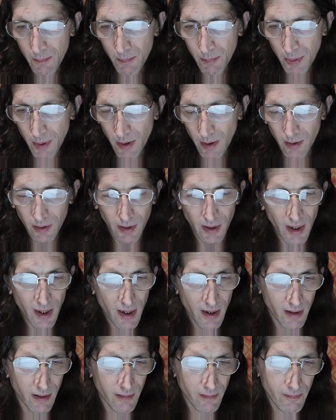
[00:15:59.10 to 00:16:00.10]

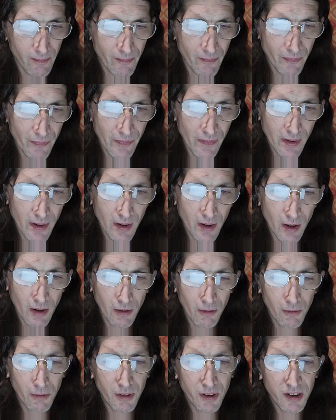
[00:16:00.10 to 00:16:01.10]
Paulette,
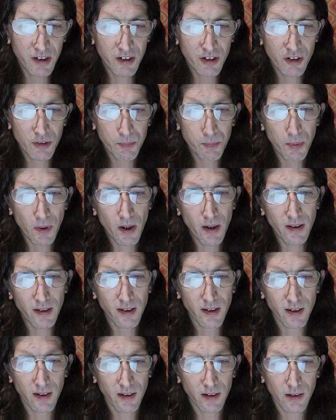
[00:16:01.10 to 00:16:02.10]

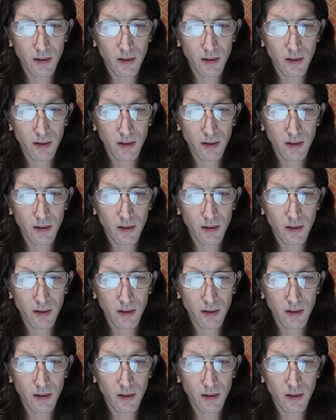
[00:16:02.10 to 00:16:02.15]
responding